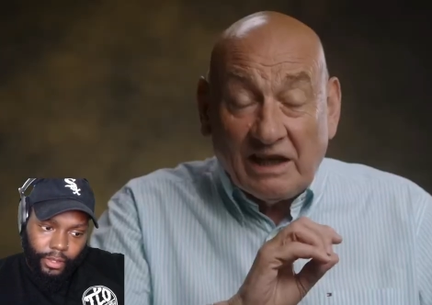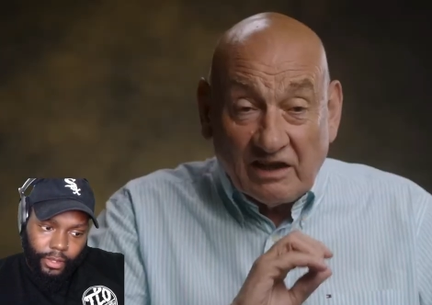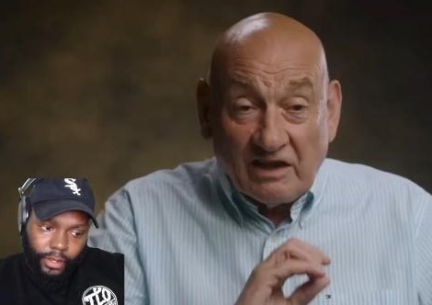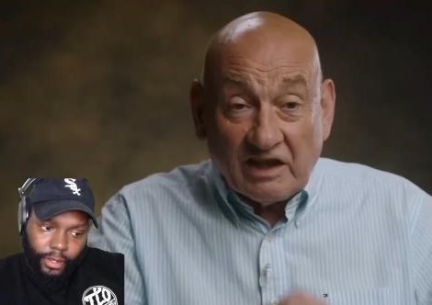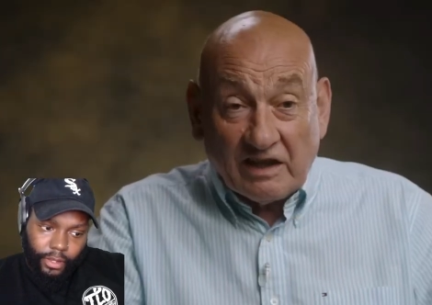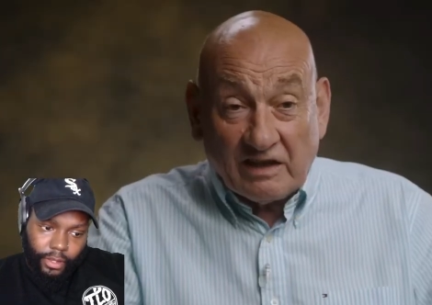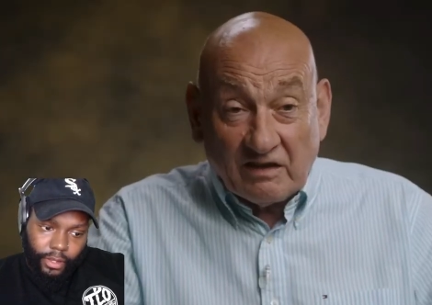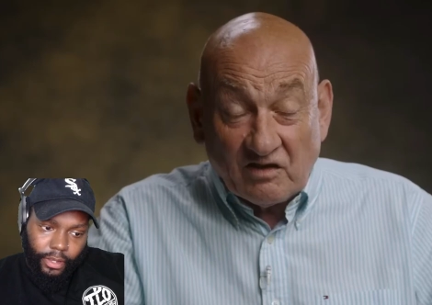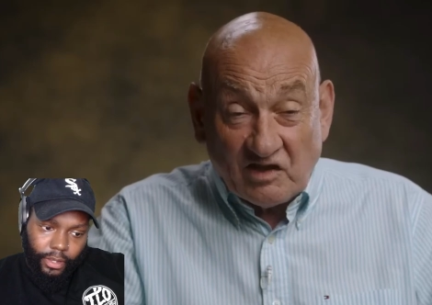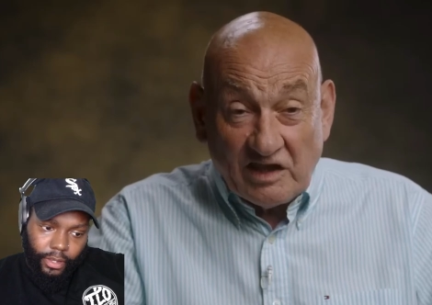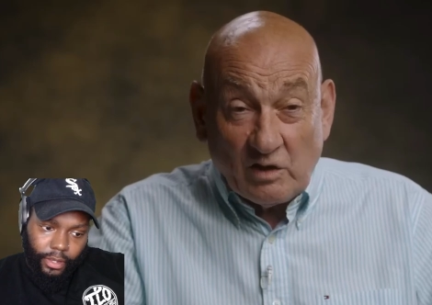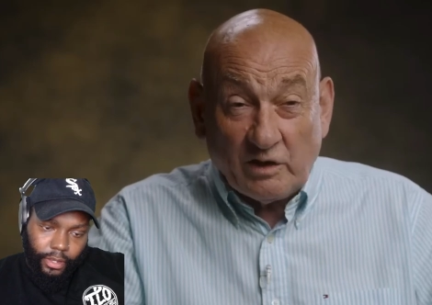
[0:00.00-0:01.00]
Speaker 1: And the
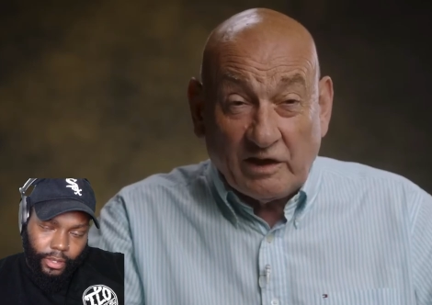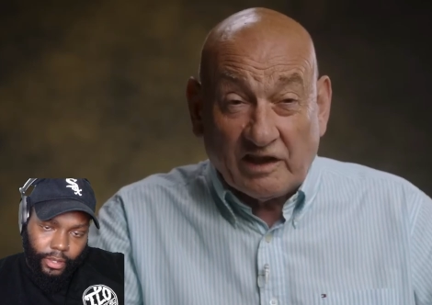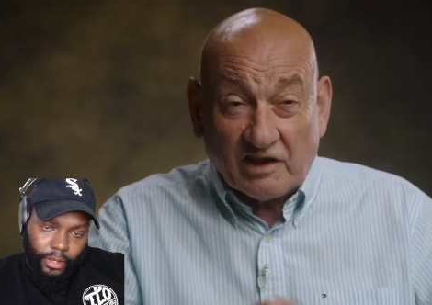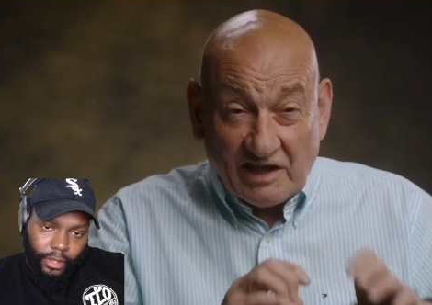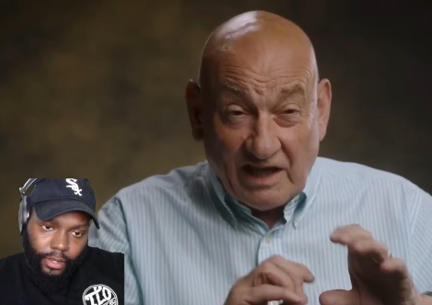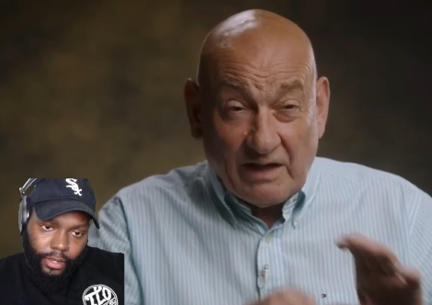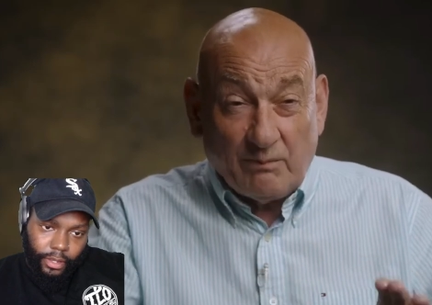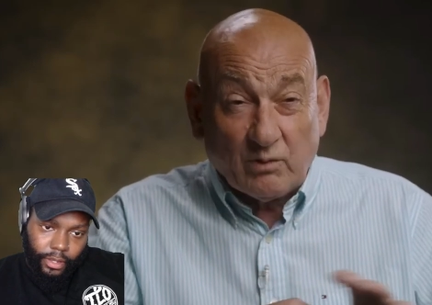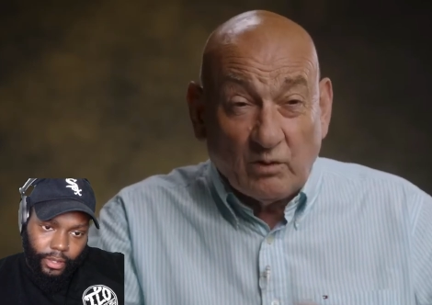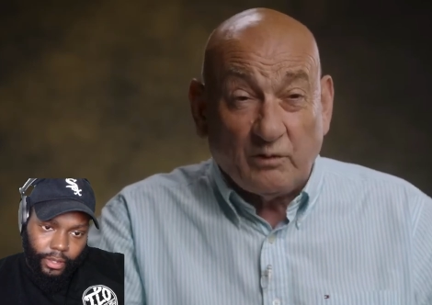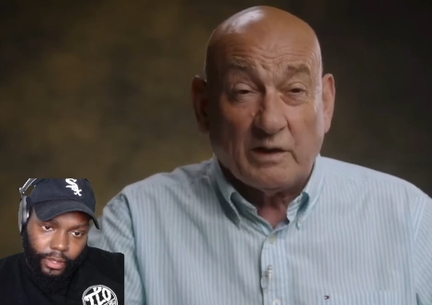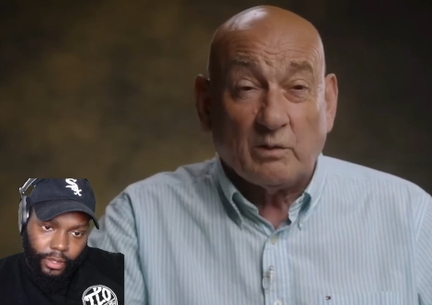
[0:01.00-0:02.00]
serial killers, the high
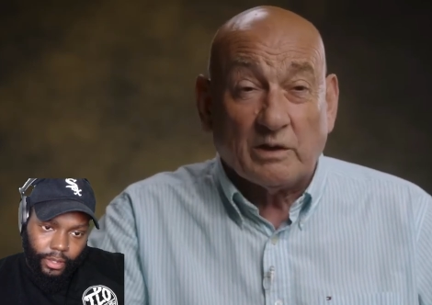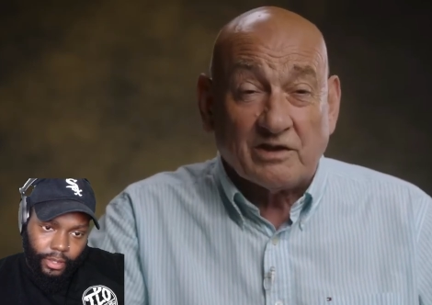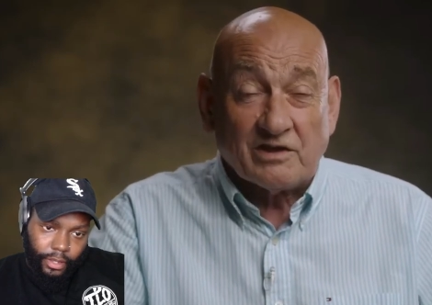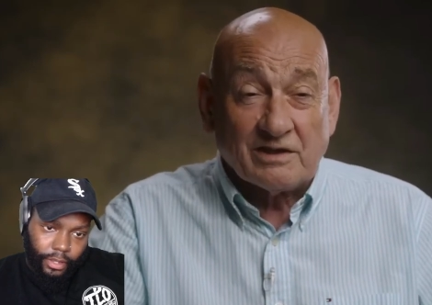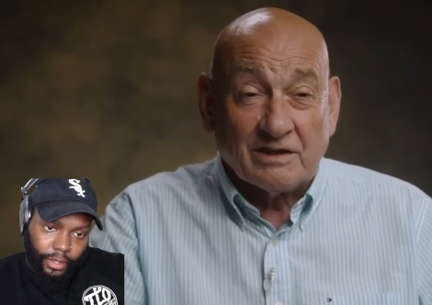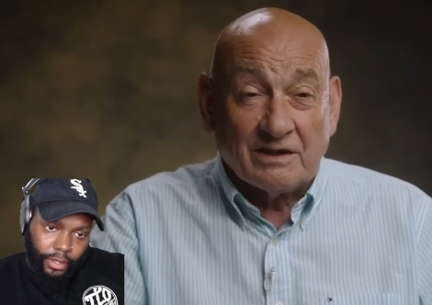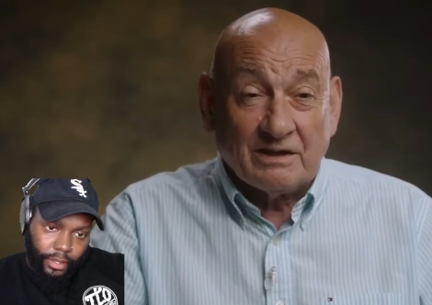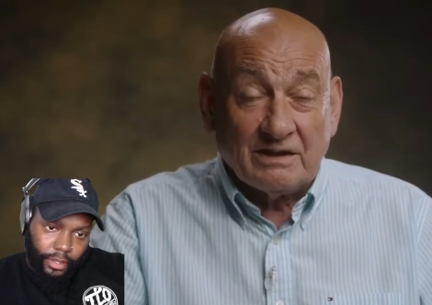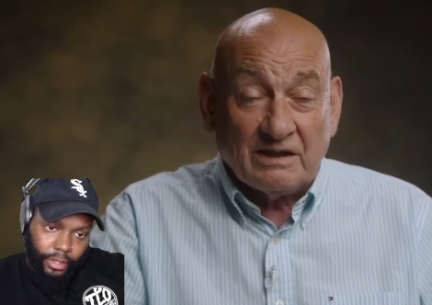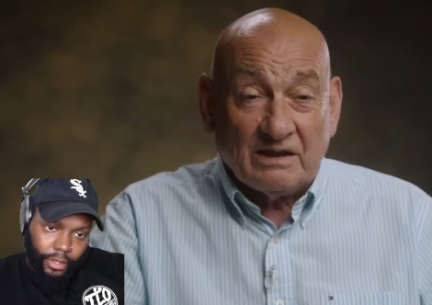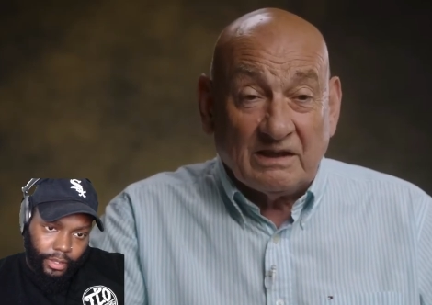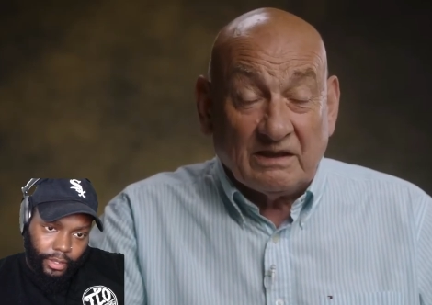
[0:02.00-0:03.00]
profile ones,
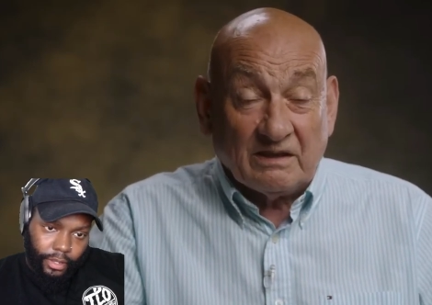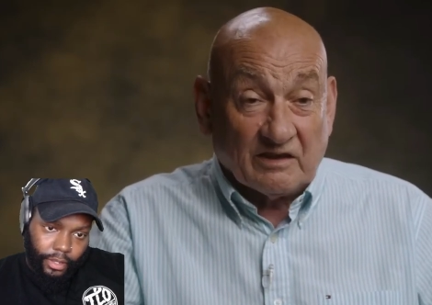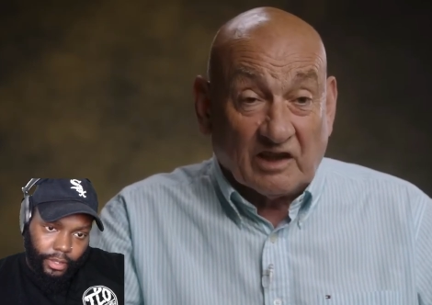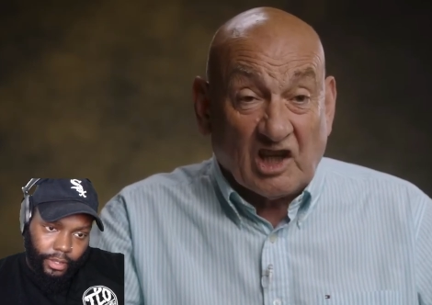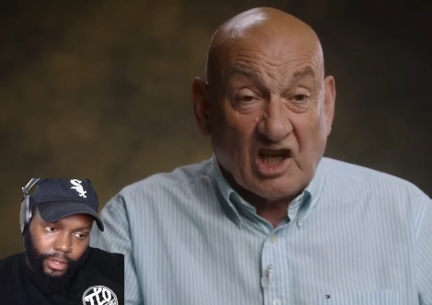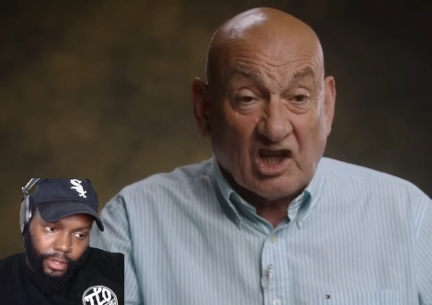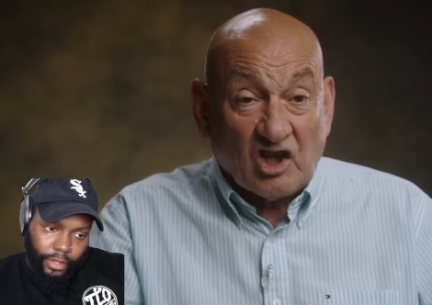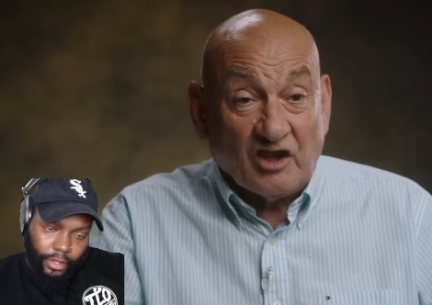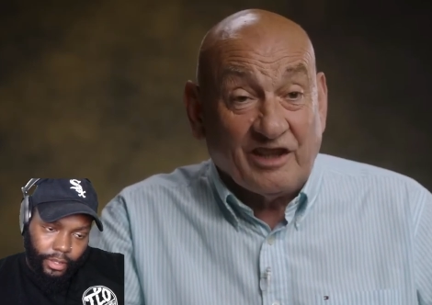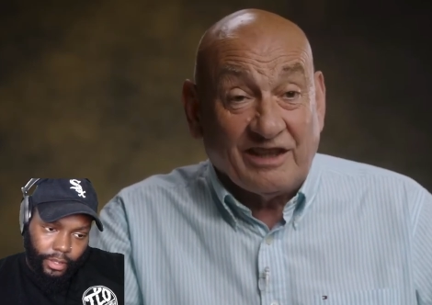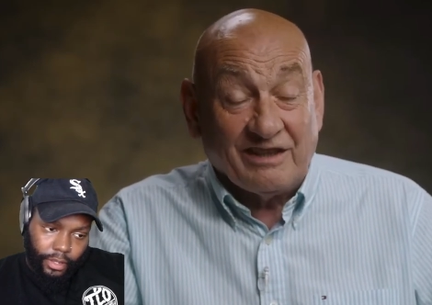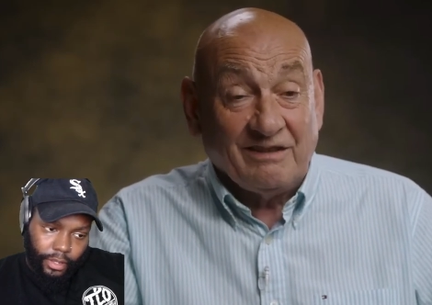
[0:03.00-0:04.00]
they're
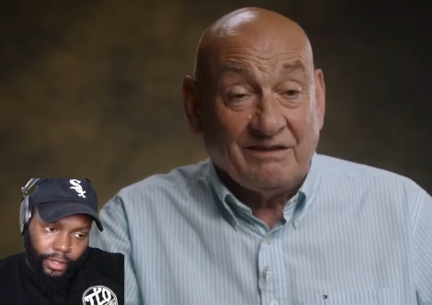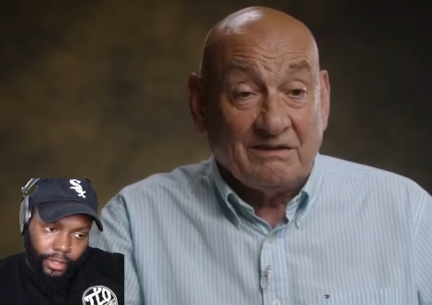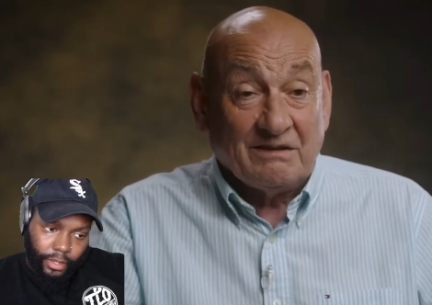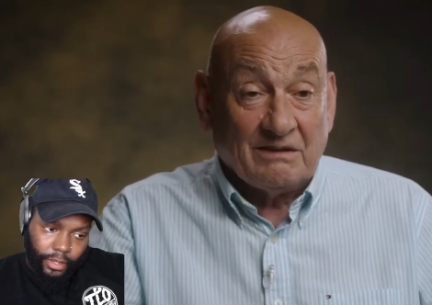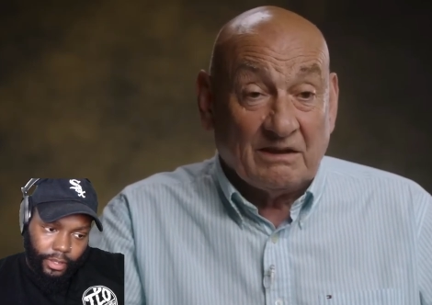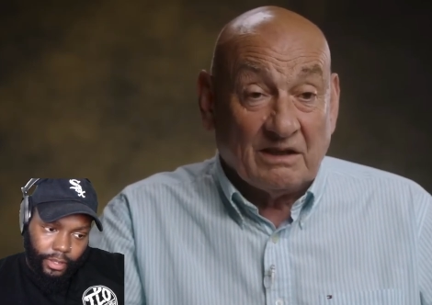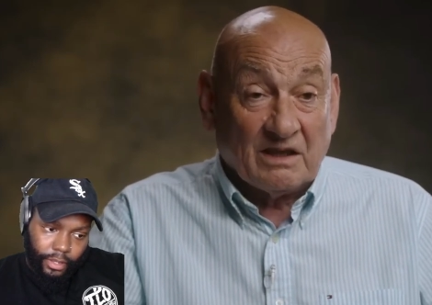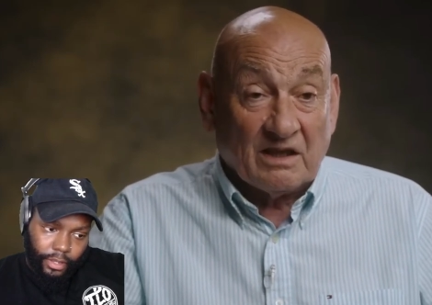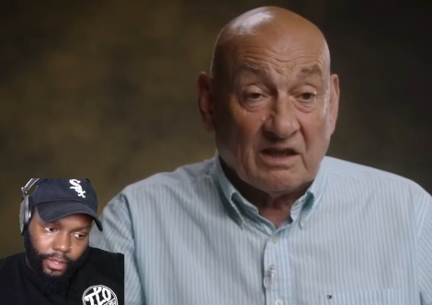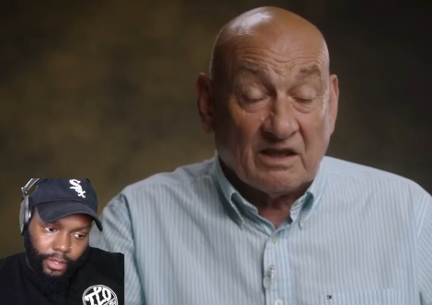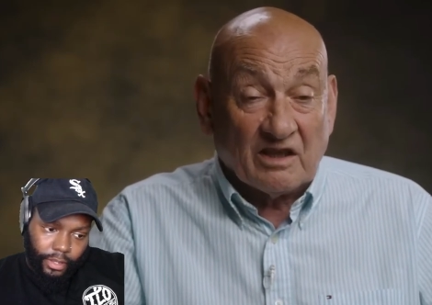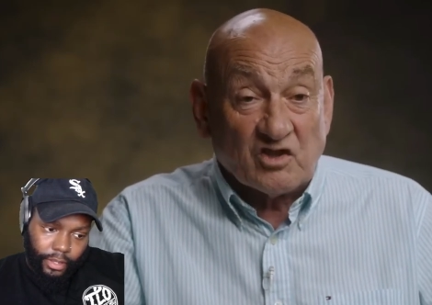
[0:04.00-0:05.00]
cunning,
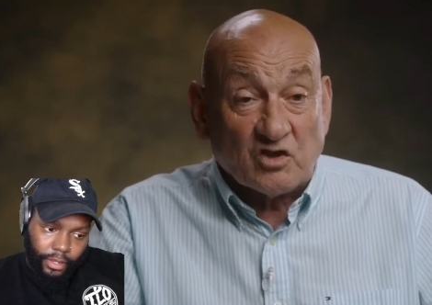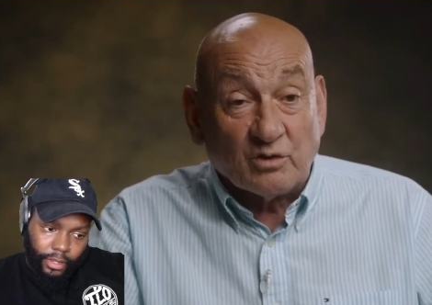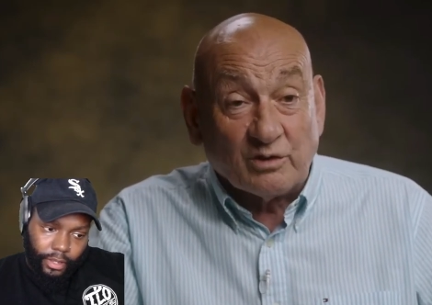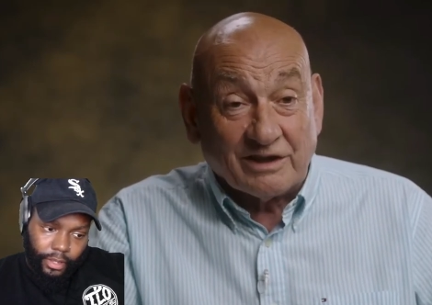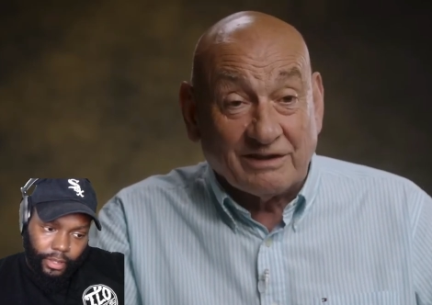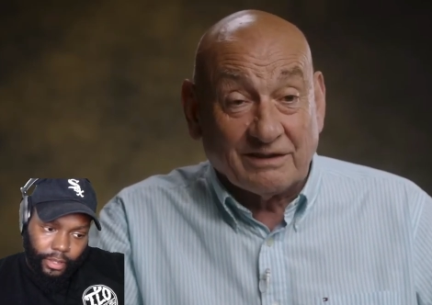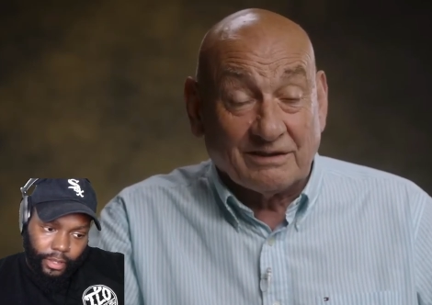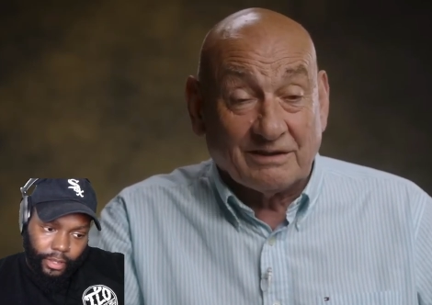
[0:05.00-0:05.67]
controlling,